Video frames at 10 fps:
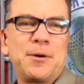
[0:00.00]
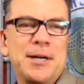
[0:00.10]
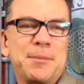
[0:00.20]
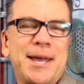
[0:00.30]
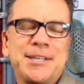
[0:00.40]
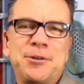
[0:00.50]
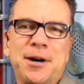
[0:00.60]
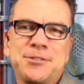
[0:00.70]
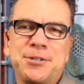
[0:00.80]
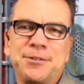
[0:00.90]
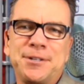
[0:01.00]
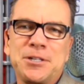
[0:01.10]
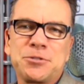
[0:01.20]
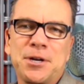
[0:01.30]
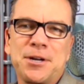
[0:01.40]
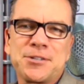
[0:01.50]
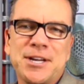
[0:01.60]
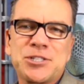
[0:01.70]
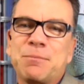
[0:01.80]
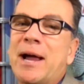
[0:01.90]
Welcome back. You are tuned in to
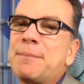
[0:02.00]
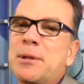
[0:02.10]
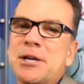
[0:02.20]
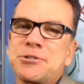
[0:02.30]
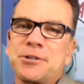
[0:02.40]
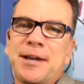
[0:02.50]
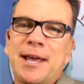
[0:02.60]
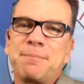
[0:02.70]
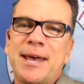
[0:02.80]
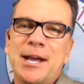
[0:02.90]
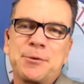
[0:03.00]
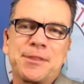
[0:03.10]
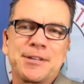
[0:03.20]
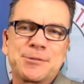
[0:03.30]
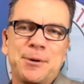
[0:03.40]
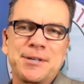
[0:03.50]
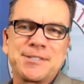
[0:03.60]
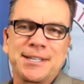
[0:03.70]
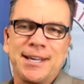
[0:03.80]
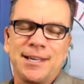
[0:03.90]
Traders Nation. My pleasure to have back with us
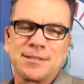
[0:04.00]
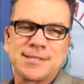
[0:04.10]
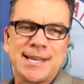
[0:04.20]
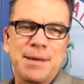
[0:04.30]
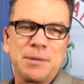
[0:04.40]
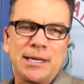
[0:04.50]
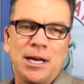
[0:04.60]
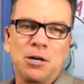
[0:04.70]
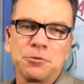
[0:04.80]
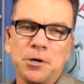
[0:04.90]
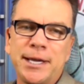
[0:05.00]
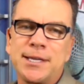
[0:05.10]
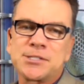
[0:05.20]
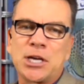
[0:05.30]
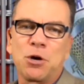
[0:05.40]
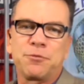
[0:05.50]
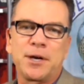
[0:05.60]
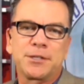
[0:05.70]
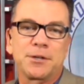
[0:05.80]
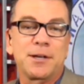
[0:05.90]
once again Sam McElroy. He's
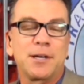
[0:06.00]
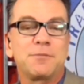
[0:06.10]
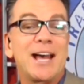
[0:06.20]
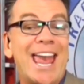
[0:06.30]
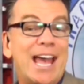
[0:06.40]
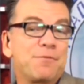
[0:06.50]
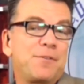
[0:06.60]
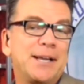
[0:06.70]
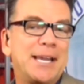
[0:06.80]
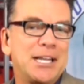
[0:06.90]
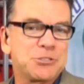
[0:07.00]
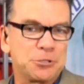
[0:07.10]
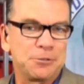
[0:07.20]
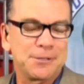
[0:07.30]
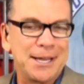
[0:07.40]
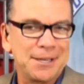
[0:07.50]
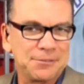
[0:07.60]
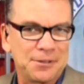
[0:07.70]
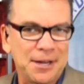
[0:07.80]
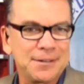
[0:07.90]
co-founder of At Financial, the
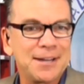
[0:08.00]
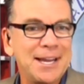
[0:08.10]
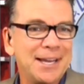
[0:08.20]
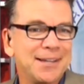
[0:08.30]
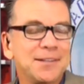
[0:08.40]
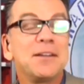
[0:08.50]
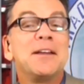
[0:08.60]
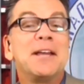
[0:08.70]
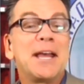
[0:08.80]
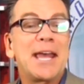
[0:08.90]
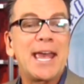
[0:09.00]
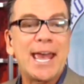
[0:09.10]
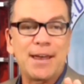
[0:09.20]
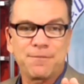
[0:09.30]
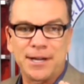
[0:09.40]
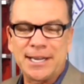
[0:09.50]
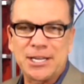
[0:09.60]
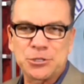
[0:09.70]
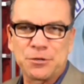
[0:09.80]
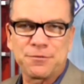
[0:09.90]
at sign, and At
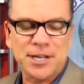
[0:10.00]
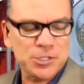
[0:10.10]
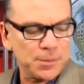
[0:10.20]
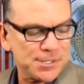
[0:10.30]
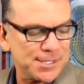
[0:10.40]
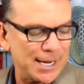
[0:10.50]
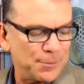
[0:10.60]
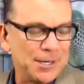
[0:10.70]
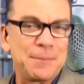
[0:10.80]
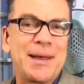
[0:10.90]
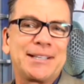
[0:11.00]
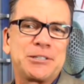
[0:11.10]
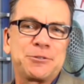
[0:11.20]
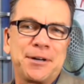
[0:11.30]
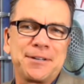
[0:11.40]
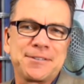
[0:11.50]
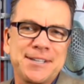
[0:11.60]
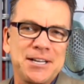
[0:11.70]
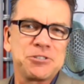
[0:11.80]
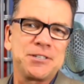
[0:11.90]
Financial Investments. Sam, welcome back to
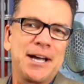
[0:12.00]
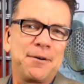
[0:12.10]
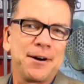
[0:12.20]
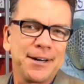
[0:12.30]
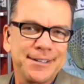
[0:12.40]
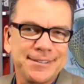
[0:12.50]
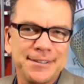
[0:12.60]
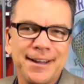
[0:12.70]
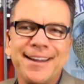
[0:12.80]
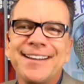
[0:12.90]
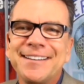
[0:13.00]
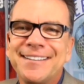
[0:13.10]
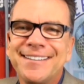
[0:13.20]
Traders Nation. How are you today?